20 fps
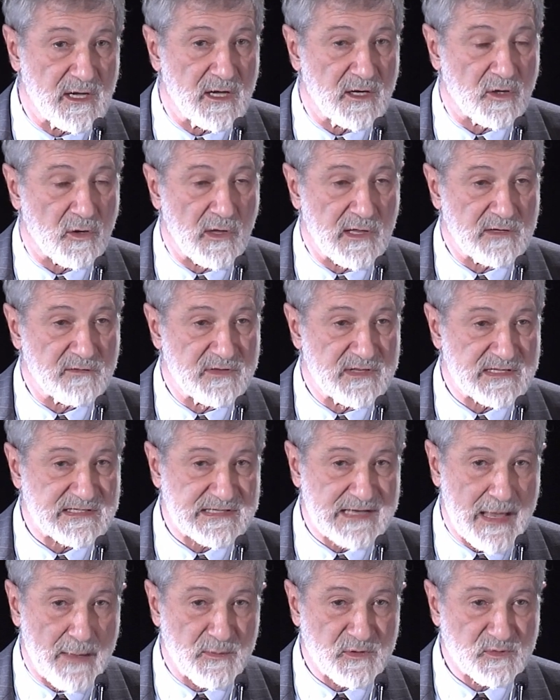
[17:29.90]
calling for the
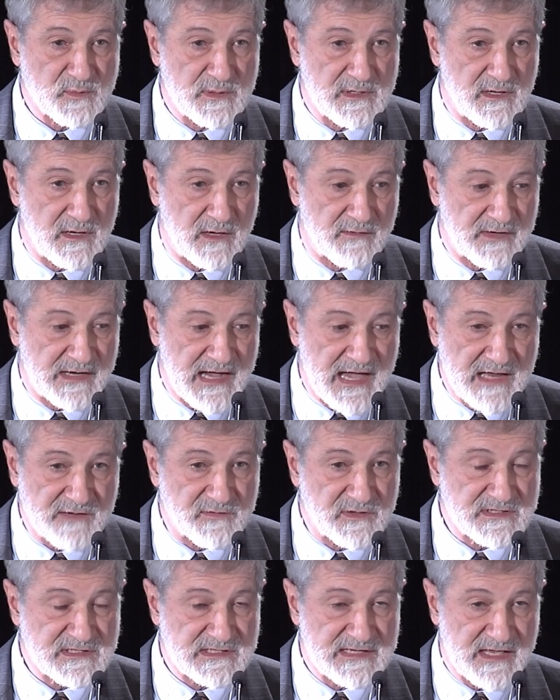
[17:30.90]
establishment of a
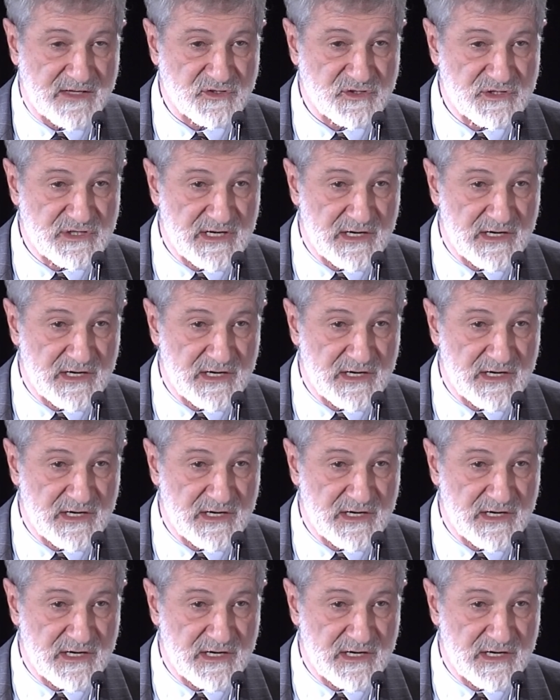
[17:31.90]
conference next